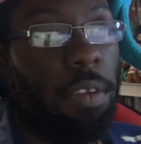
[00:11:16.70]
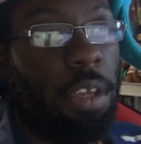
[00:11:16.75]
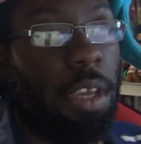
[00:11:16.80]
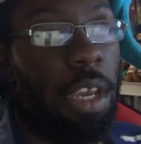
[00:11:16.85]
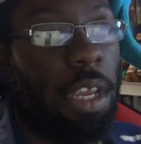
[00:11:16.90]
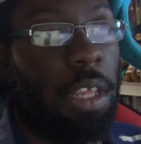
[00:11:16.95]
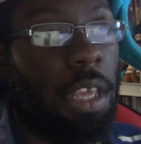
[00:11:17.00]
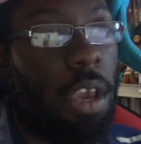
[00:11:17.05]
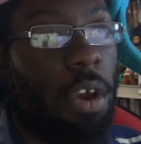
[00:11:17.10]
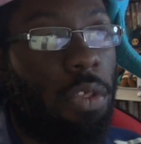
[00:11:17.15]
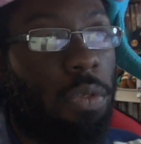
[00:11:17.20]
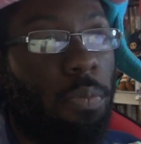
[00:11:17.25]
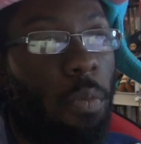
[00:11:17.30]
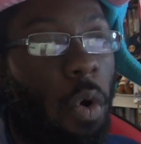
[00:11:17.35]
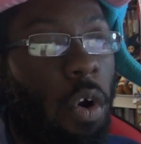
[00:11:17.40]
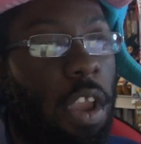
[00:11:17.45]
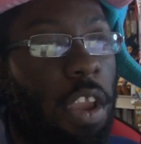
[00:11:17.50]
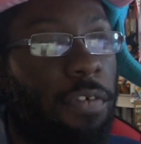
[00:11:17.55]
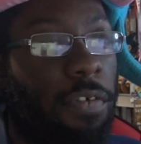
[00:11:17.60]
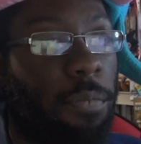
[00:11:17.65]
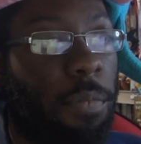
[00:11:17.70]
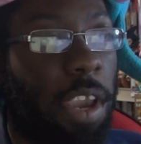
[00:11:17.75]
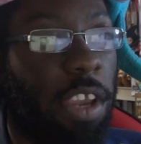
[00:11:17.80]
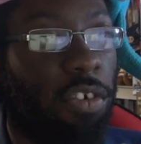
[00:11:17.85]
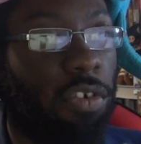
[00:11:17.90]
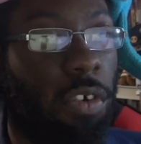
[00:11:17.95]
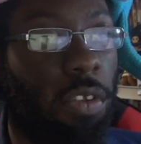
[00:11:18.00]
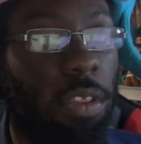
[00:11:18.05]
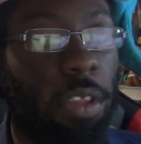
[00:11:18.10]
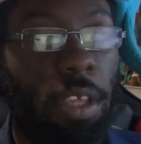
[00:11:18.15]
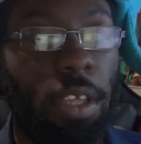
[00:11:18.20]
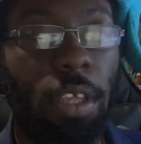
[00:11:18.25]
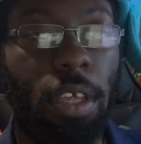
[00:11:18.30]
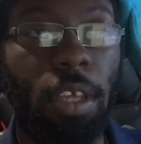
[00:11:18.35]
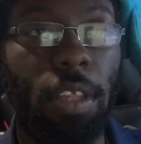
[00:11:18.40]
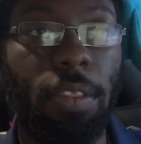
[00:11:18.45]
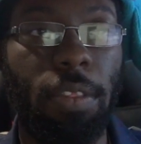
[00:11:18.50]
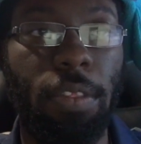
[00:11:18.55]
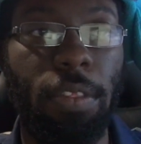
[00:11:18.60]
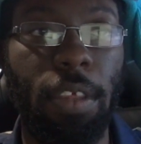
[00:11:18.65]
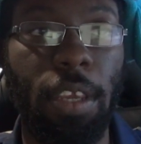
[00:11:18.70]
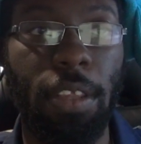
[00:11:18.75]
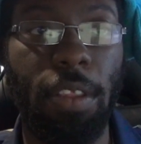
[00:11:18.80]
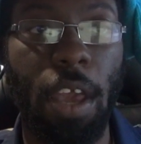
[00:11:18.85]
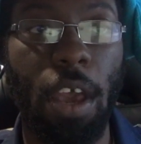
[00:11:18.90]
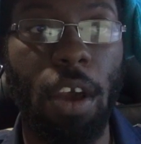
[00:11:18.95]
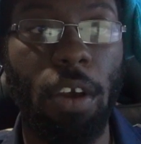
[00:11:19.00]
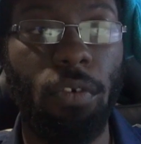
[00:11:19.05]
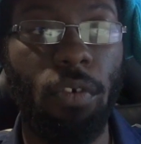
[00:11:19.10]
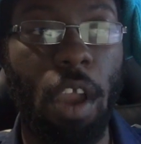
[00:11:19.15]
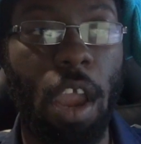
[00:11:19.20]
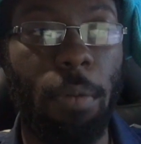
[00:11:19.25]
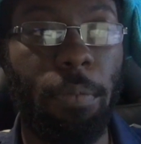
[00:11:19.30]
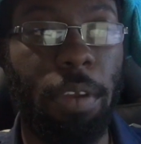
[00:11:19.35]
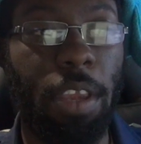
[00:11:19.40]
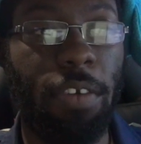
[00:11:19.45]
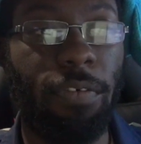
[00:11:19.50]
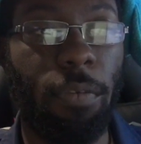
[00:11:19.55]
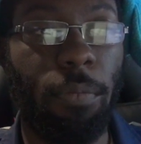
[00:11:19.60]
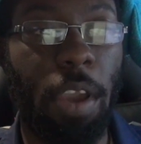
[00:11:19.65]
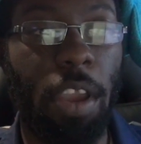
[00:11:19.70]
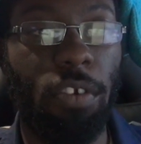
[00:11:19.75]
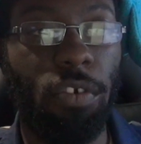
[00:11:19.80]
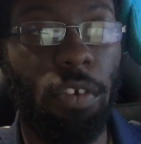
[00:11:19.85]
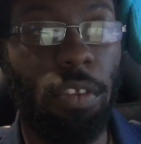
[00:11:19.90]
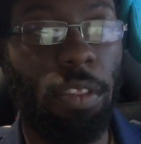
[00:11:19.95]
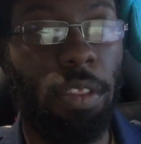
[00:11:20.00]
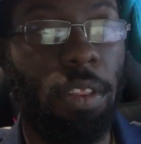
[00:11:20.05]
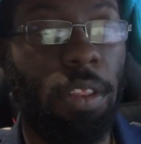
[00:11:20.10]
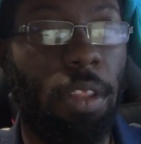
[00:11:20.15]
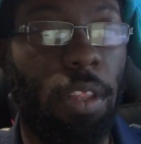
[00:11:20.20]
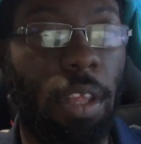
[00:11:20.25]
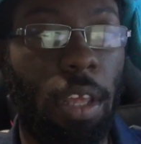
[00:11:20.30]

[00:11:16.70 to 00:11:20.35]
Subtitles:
And here's more information. The telegram information.